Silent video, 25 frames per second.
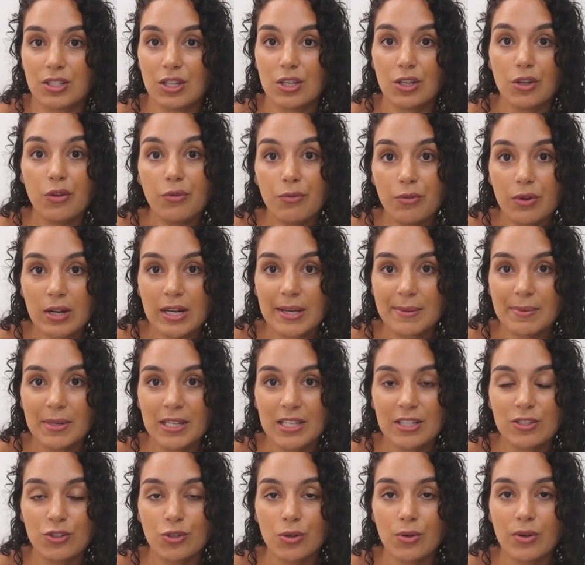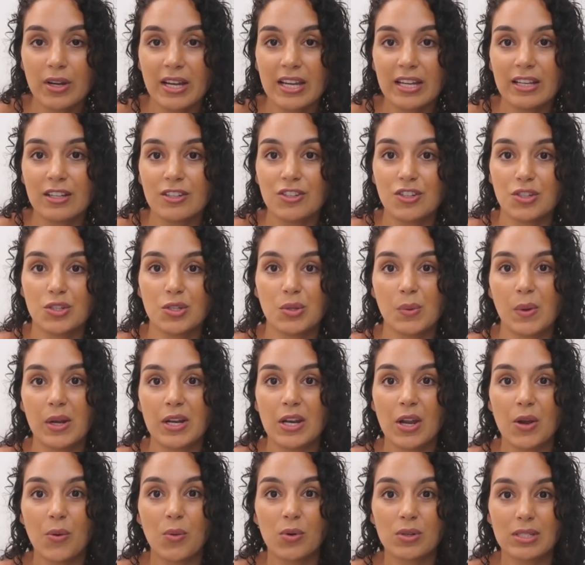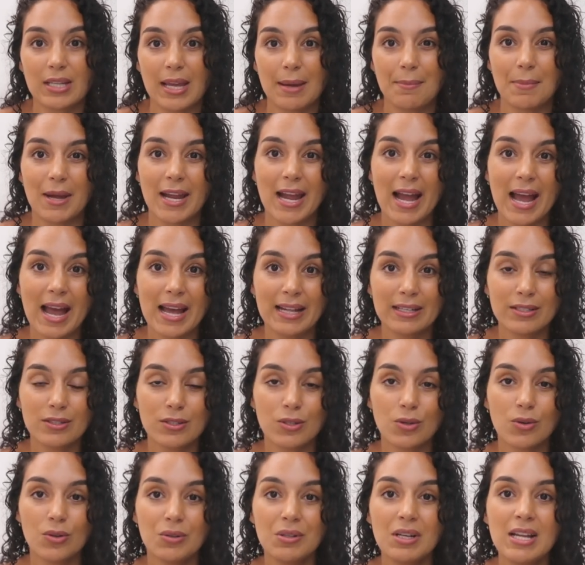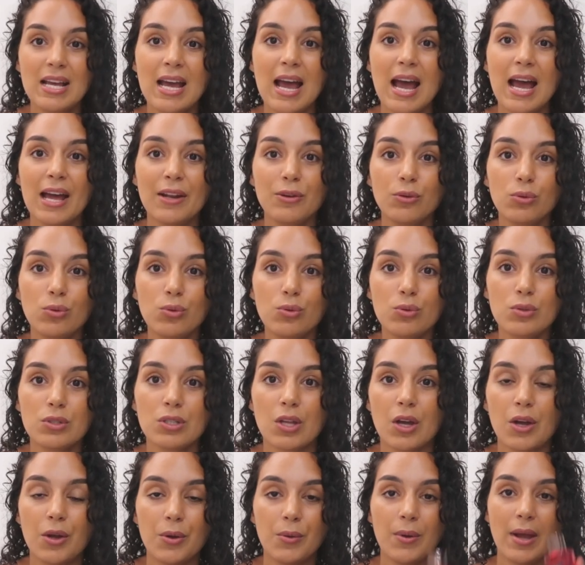that you've really been enjoying just so I know what to get my hands on and also